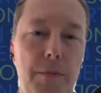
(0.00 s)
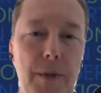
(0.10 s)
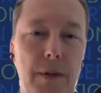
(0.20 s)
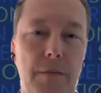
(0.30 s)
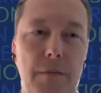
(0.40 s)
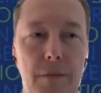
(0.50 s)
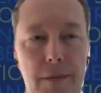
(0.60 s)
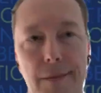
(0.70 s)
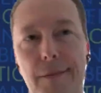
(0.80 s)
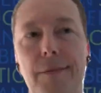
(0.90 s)
but
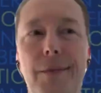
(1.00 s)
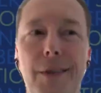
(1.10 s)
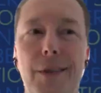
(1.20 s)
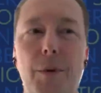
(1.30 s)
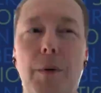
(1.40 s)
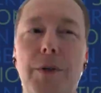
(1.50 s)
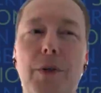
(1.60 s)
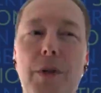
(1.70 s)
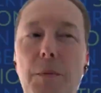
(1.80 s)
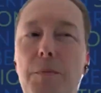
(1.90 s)
you probably
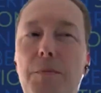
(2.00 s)
shouldn't